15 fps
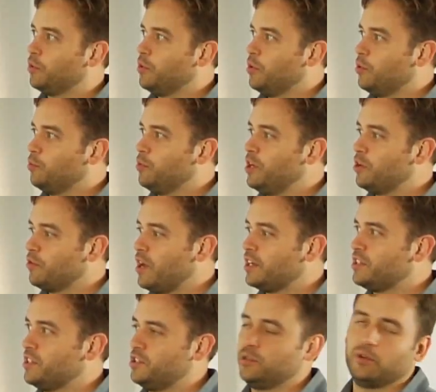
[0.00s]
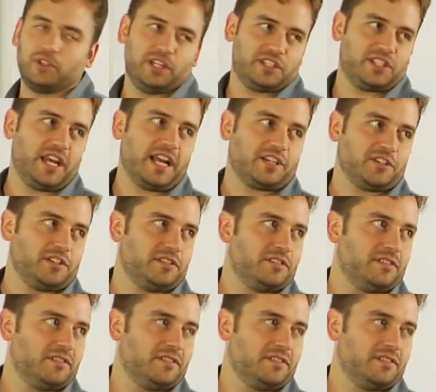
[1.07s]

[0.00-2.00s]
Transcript: we're redirecting to a list action.